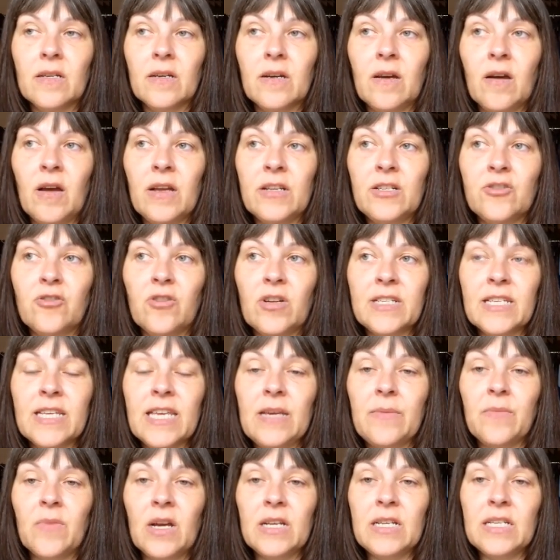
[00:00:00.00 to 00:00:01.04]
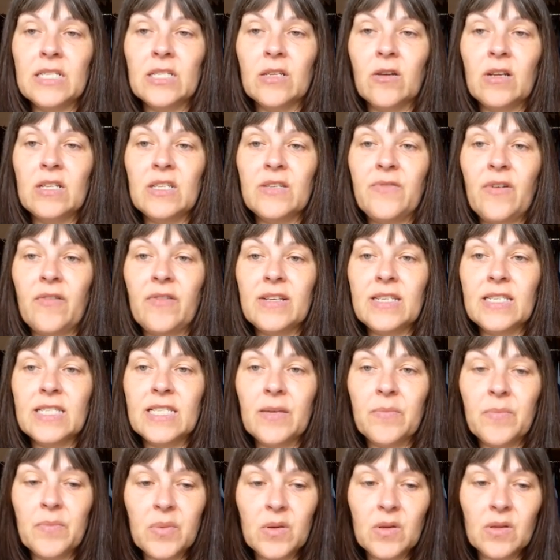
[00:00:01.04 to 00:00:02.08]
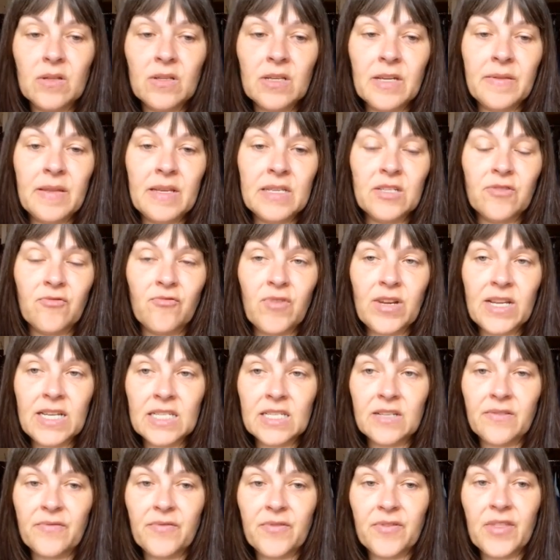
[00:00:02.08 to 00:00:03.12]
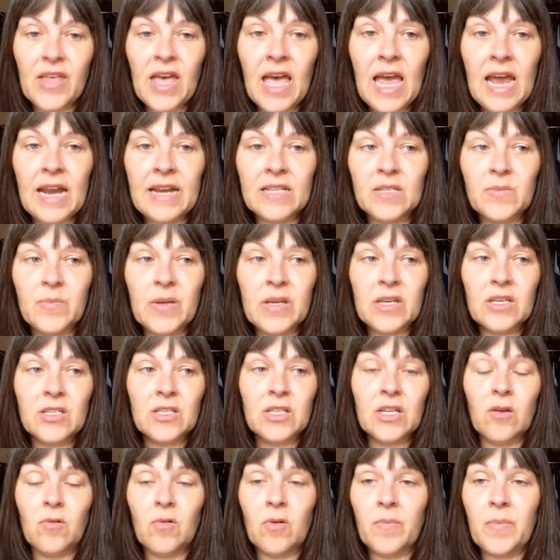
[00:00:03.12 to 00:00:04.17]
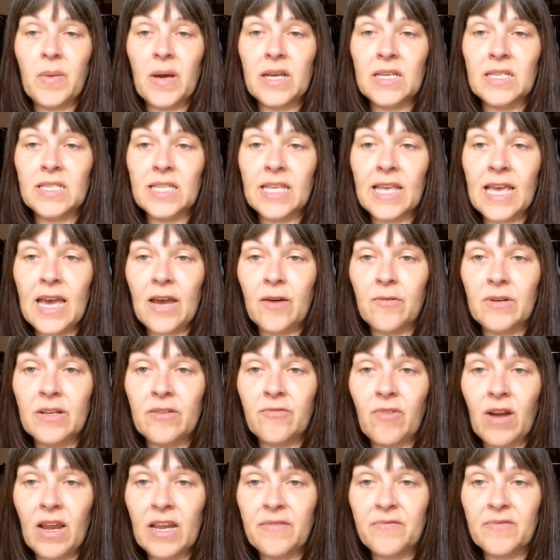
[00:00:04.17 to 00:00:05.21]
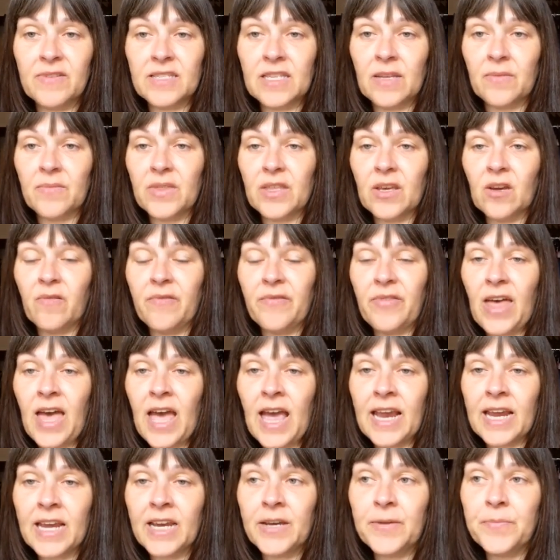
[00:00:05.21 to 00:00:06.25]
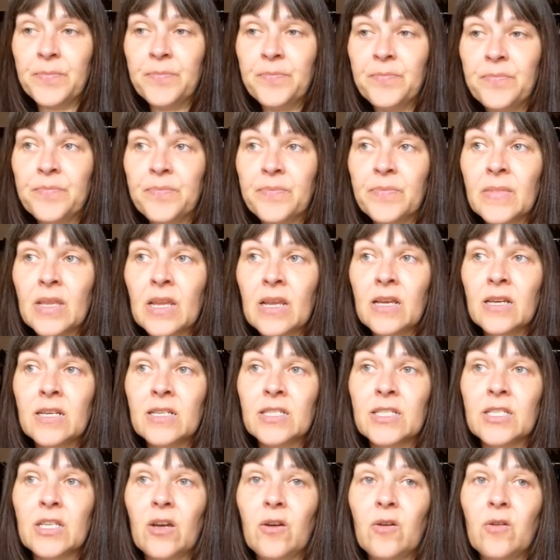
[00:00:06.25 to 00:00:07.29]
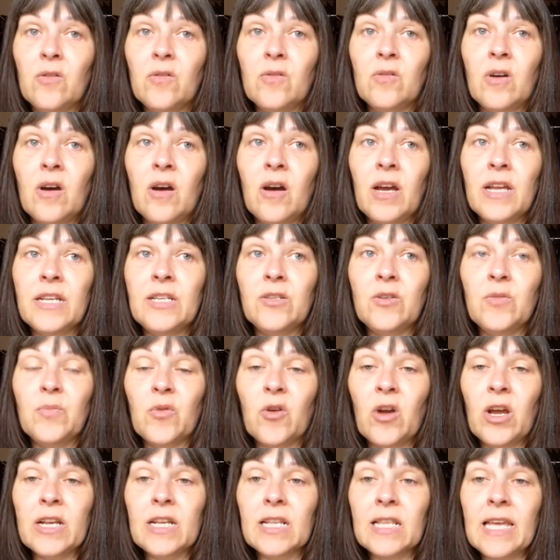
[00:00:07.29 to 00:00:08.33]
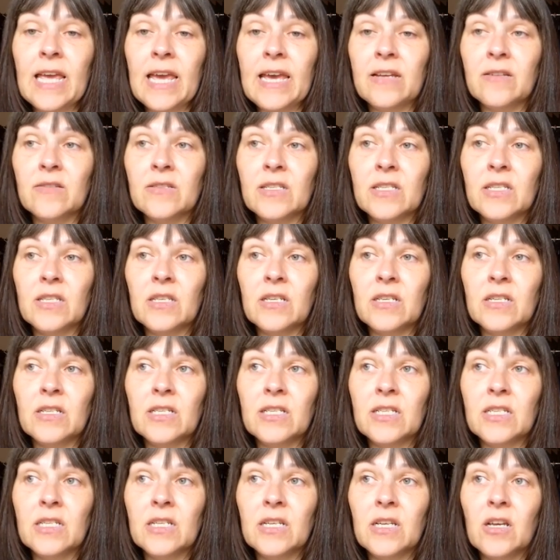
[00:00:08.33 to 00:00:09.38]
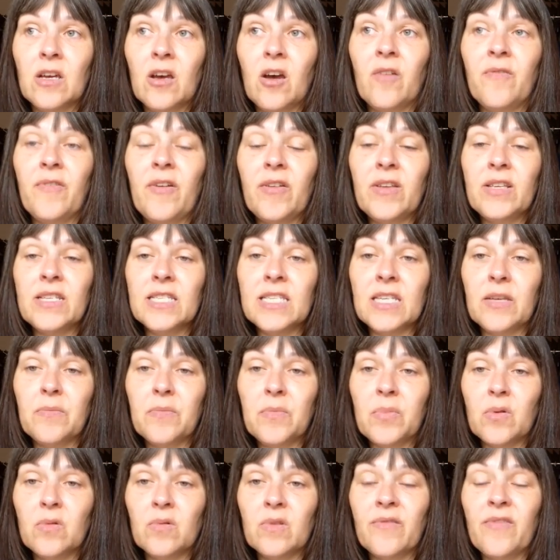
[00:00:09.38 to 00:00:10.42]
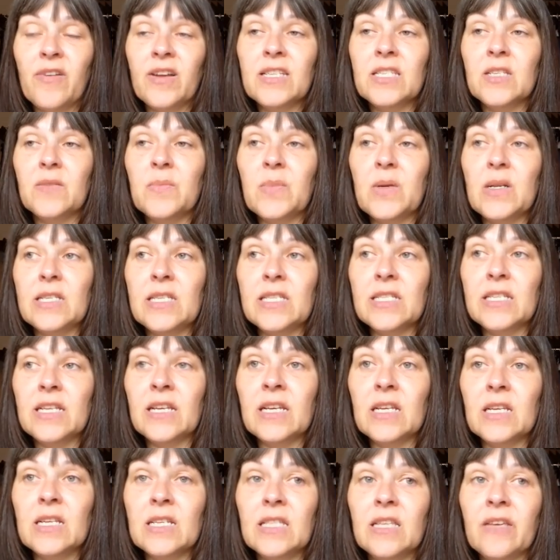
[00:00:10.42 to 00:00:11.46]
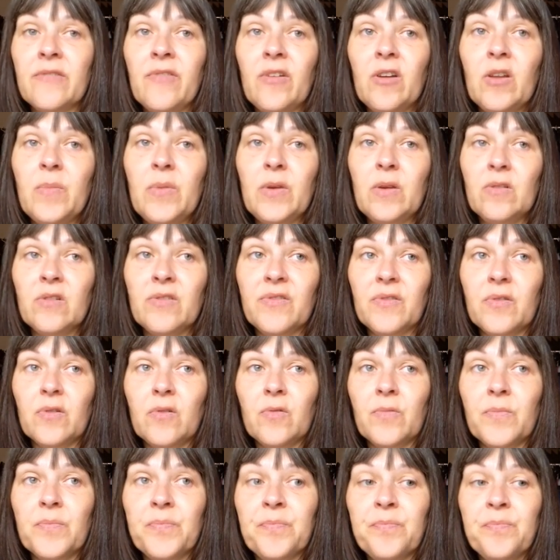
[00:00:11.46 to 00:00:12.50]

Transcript: I try to keep my designs very simple, and there's a reason for that, and it's because no one pays the hourly rate for something off the hanger. So I do bridal gowns that are very simple, they're very simplistic, they're very beautiful.